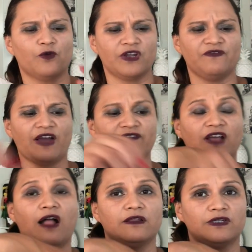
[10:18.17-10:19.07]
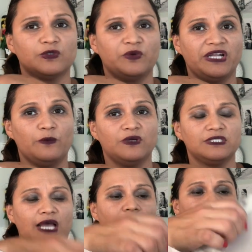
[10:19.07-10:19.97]
forty-five dollars when it
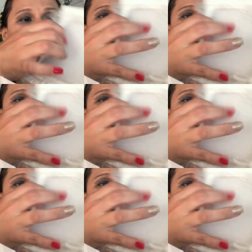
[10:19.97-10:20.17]
was um,